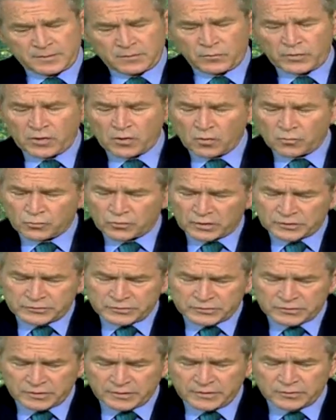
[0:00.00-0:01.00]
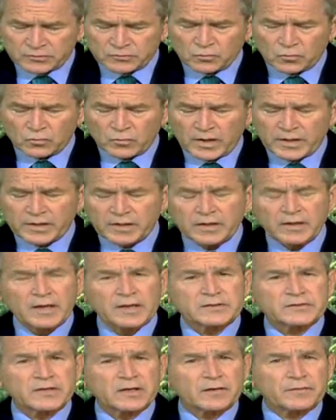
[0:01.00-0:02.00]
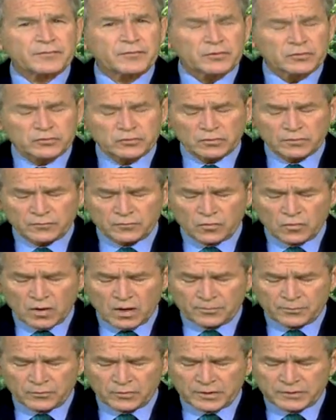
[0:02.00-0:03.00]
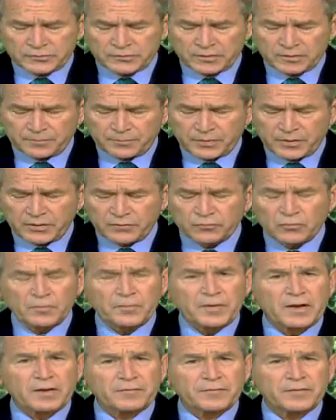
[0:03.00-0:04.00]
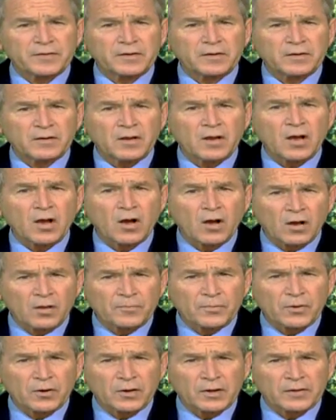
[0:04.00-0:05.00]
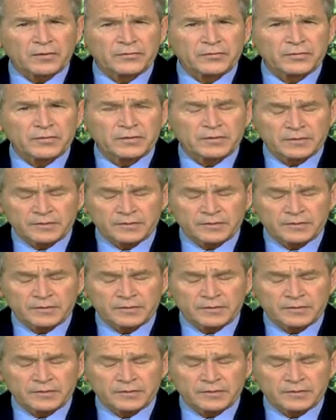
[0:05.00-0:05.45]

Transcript: We hope Russia's leaders will recognize that a future of cooperation and peace will benefit all parties.